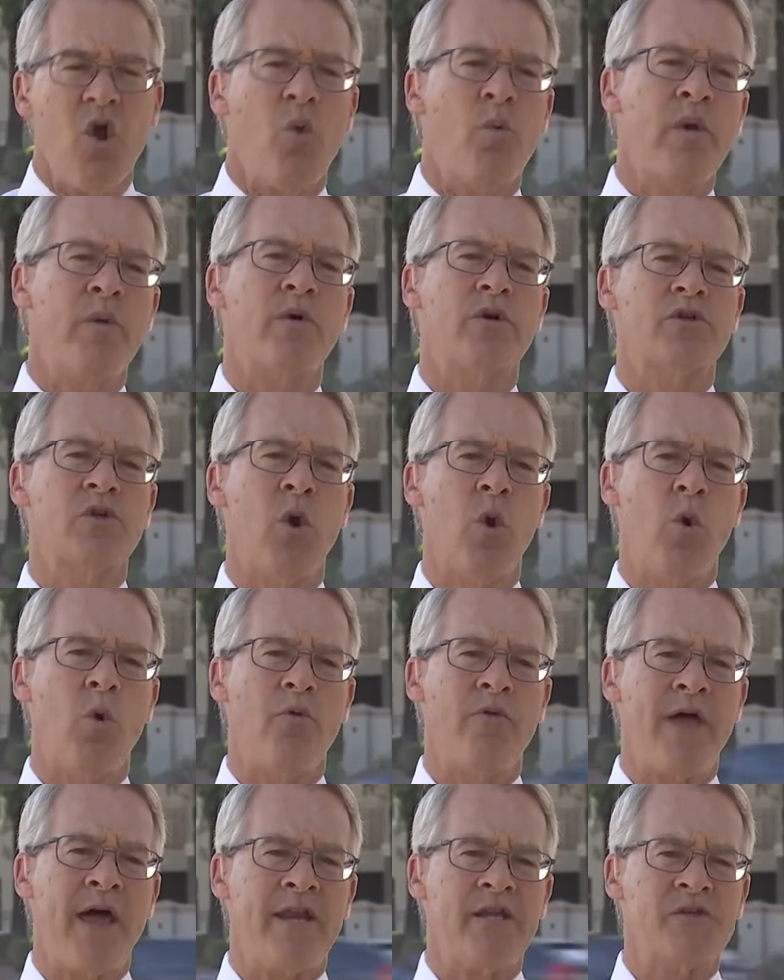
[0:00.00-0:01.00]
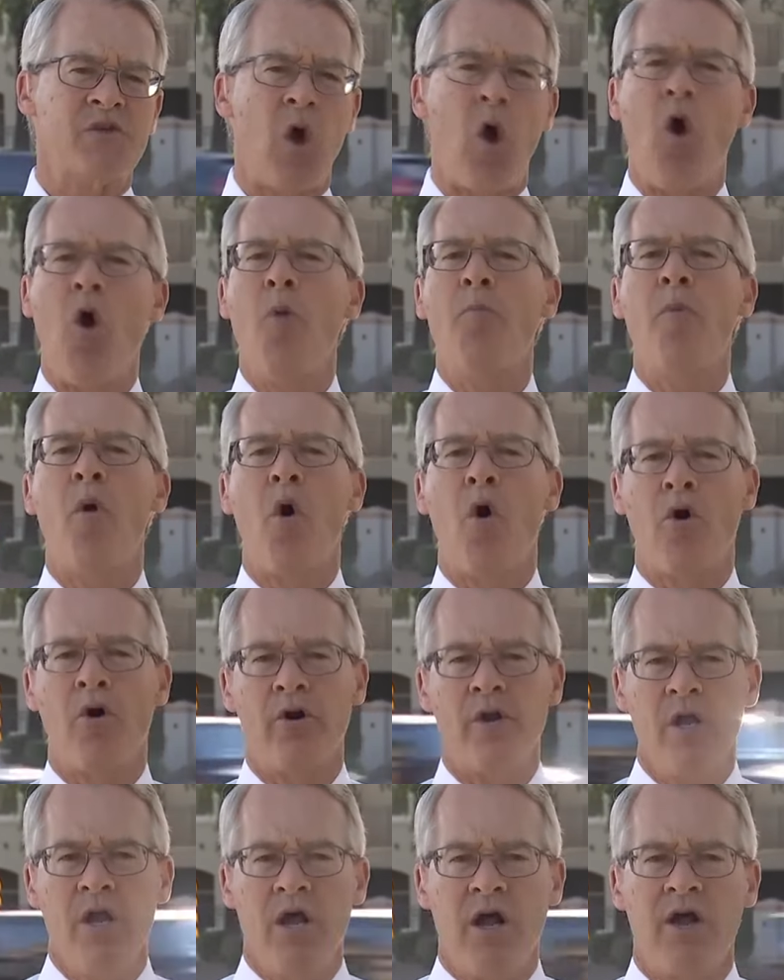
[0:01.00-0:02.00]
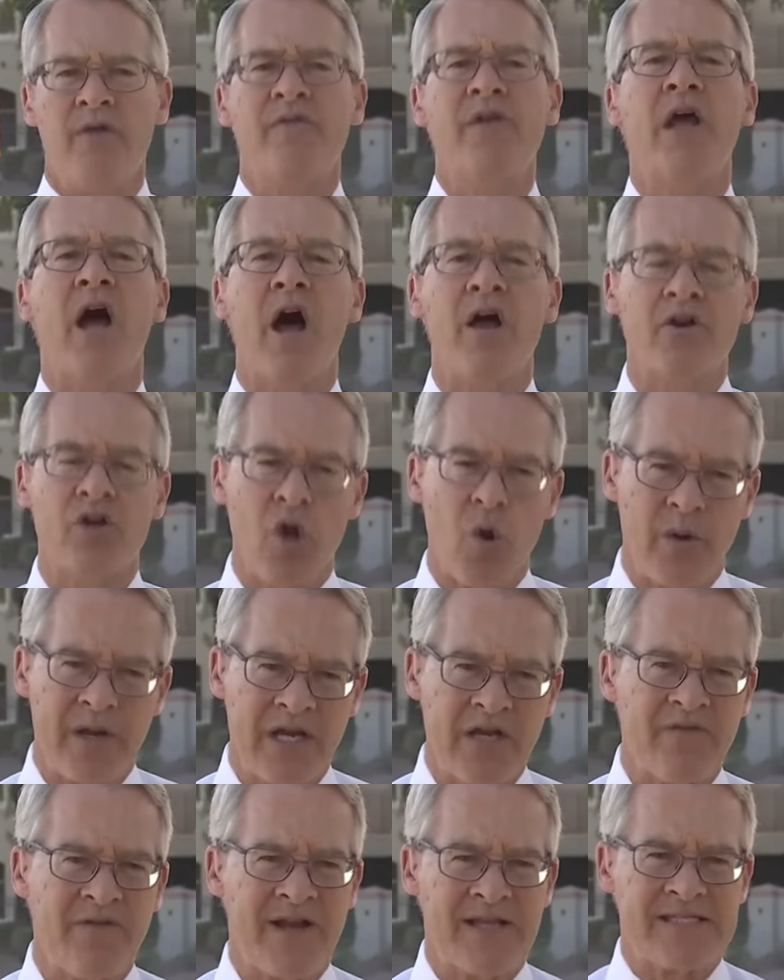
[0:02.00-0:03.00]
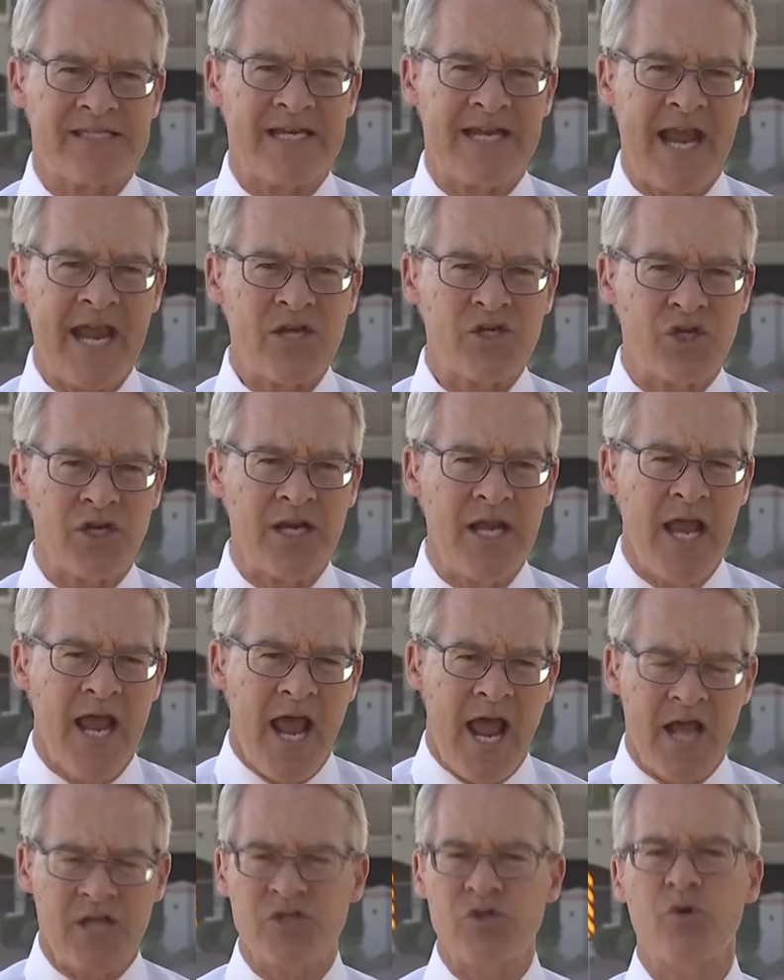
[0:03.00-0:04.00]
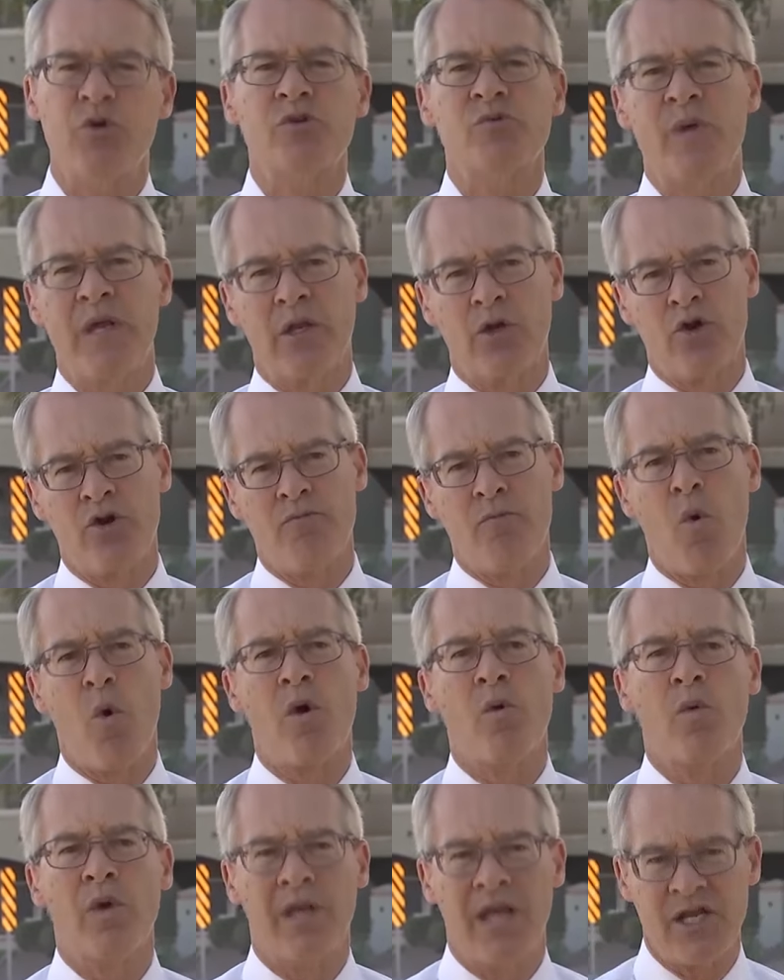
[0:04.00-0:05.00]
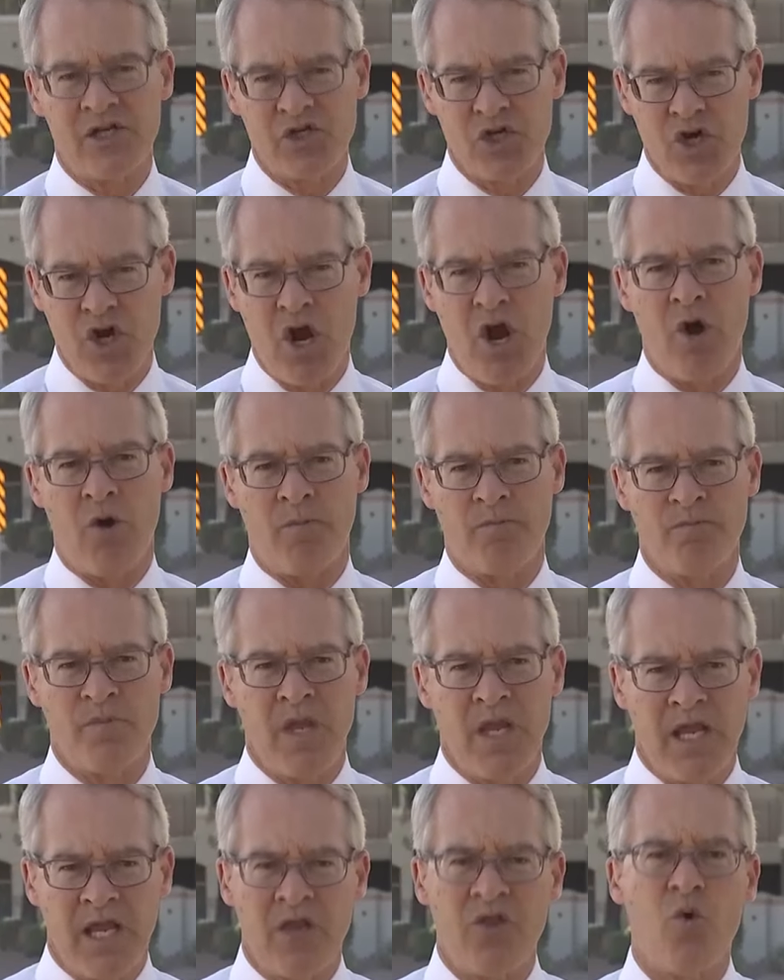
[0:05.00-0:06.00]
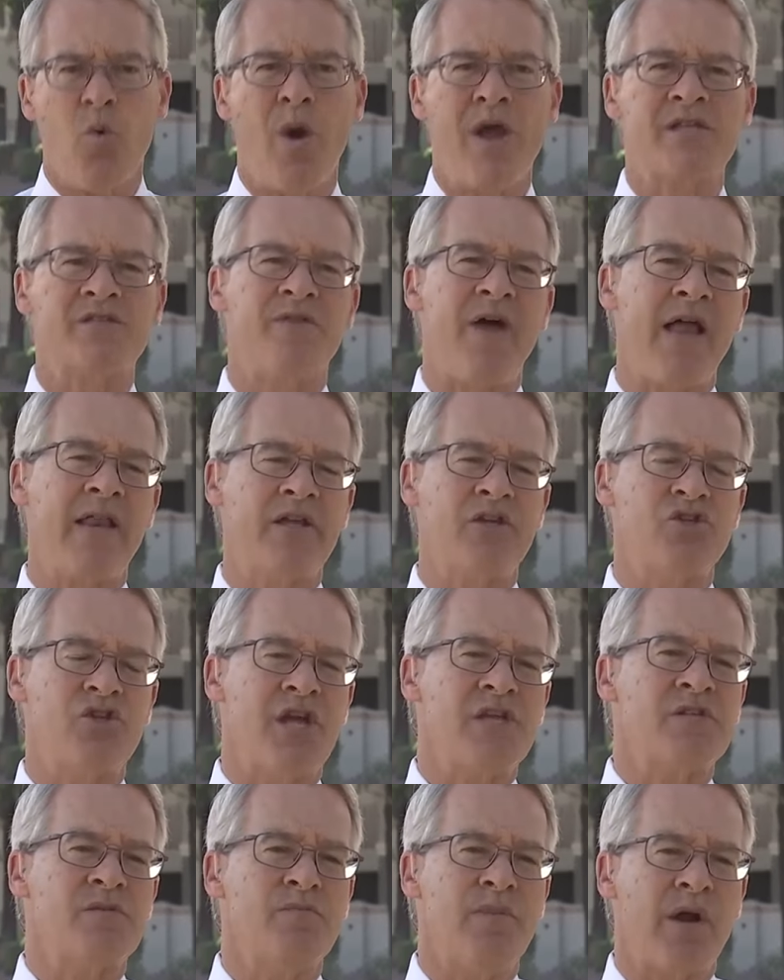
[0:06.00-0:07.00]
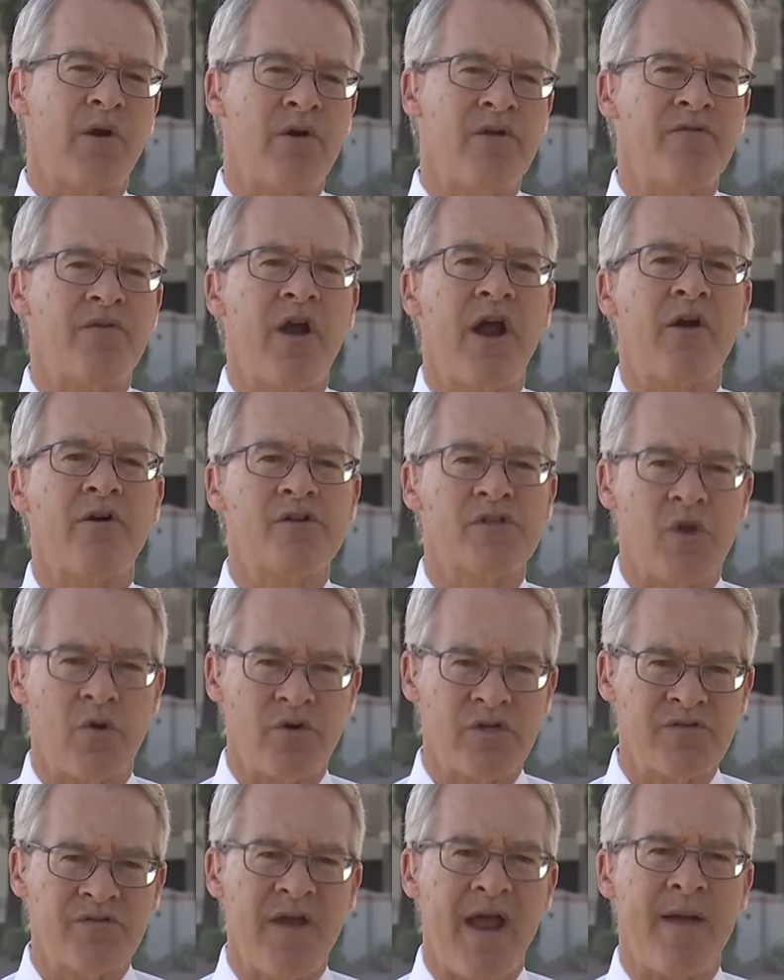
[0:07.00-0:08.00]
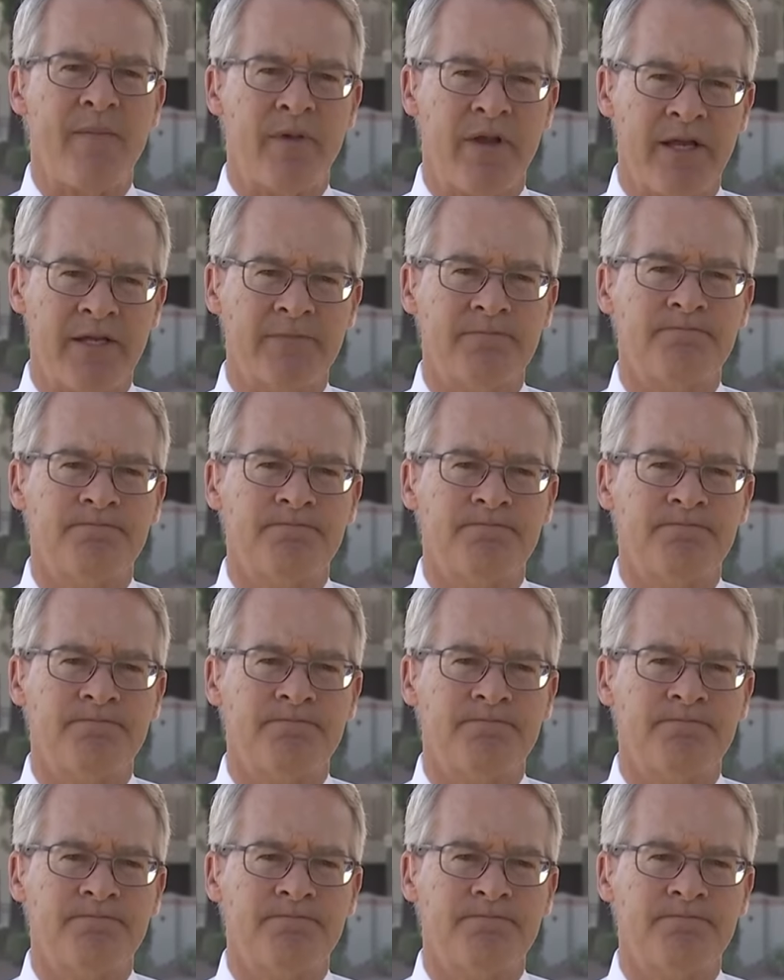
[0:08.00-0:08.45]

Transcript: We were told that is all part of the ongoing investigation. As soon as we learn more, we'll let you know in the West Valley. Jason Barry for Arizona's Family.